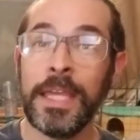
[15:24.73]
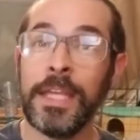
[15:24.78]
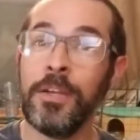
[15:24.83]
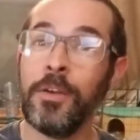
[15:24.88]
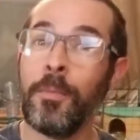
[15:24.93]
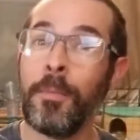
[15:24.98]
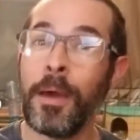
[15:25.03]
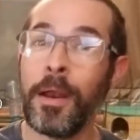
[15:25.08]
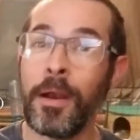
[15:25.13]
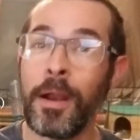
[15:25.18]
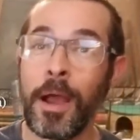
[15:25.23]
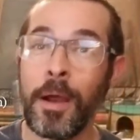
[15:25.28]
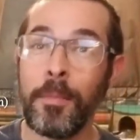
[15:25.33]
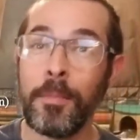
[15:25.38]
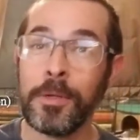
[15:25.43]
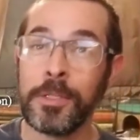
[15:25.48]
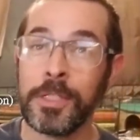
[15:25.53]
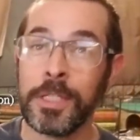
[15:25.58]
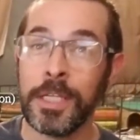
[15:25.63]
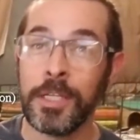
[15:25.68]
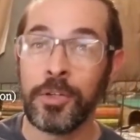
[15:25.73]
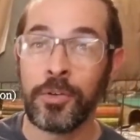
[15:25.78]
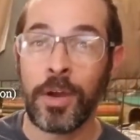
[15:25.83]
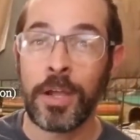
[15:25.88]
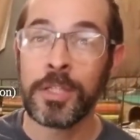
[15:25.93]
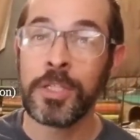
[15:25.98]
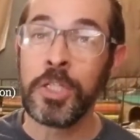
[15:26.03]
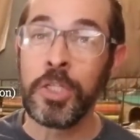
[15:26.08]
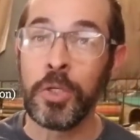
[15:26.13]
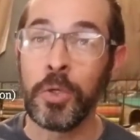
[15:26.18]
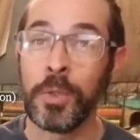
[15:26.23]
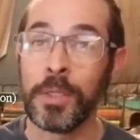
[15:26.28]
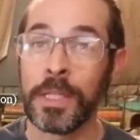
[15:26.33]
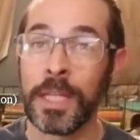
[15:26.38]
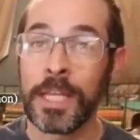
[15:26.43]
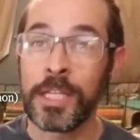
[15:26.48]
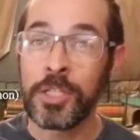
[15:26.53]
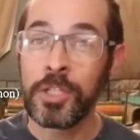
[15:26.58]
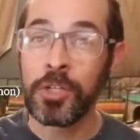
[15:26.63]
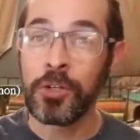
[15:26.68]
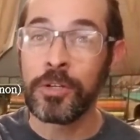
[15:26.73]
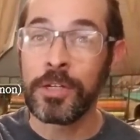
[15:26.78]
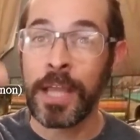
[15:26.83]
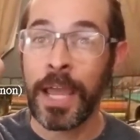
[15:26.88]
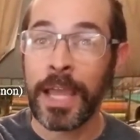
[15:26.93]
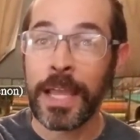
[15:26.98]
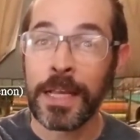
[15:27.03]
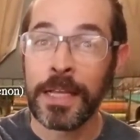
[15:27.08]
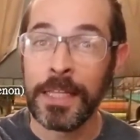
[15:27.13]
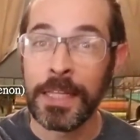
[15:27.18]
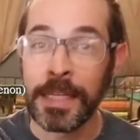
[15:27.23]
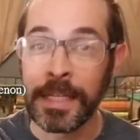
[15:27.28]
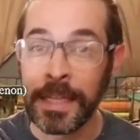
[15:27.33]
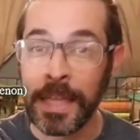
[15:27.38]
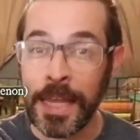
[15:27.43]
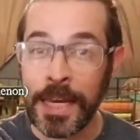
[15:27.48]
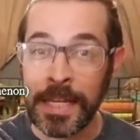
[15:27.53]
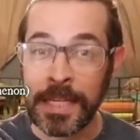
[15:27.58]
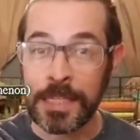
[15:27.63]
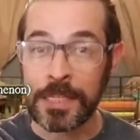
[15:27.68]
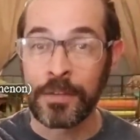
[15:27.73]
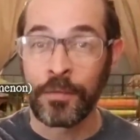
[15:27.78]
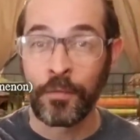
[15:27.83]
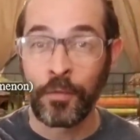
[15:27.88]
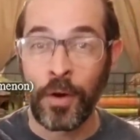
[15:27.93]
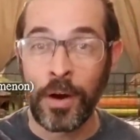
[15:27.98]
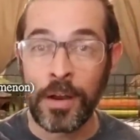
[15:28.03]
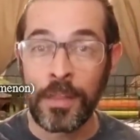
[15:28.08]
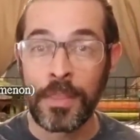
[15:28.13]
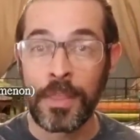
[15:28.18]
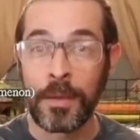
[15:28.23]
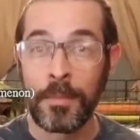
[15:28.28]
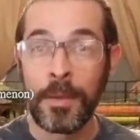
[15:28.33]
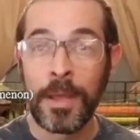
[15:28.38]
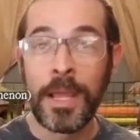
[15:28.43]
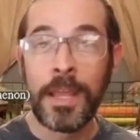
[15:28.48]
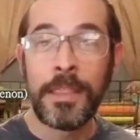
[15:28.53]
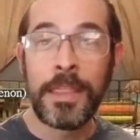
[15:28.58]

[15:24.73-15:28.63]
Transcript: no matter how much they trust you, unless you're dangling lettuce in front of them,